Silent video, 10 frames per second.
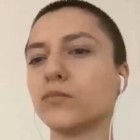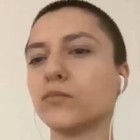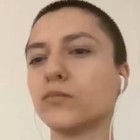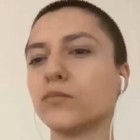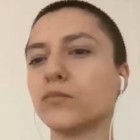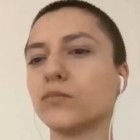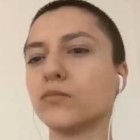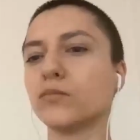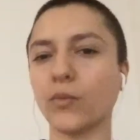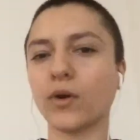code
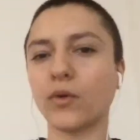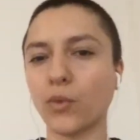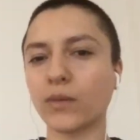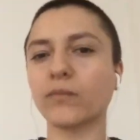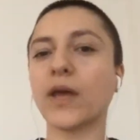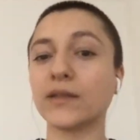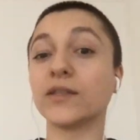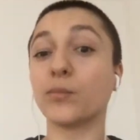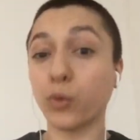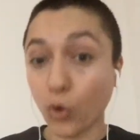or what,
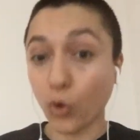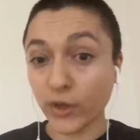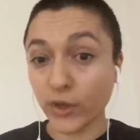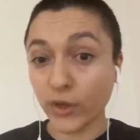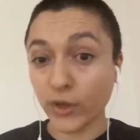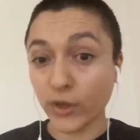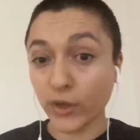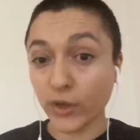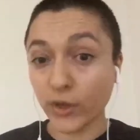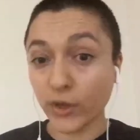and deploying the
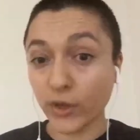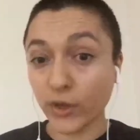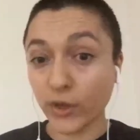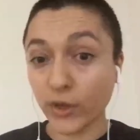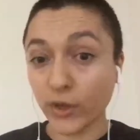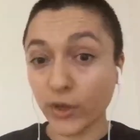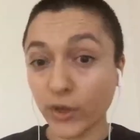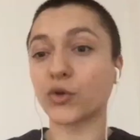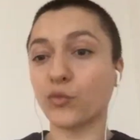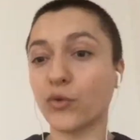µRaiden
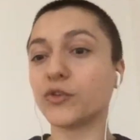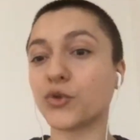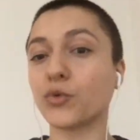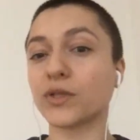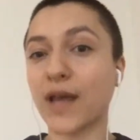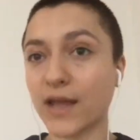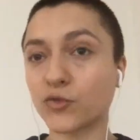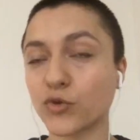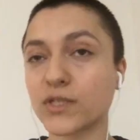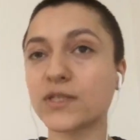smart contract with the token
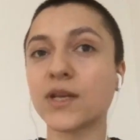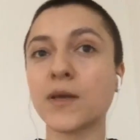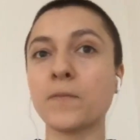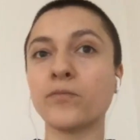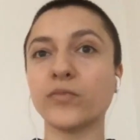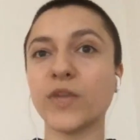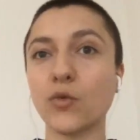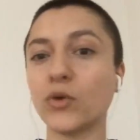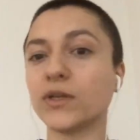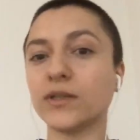address,
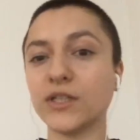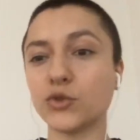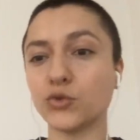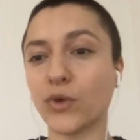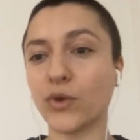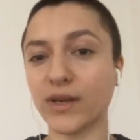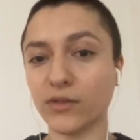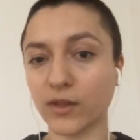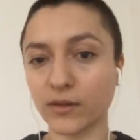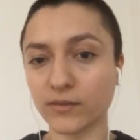they wouldn't need to do
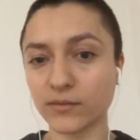anything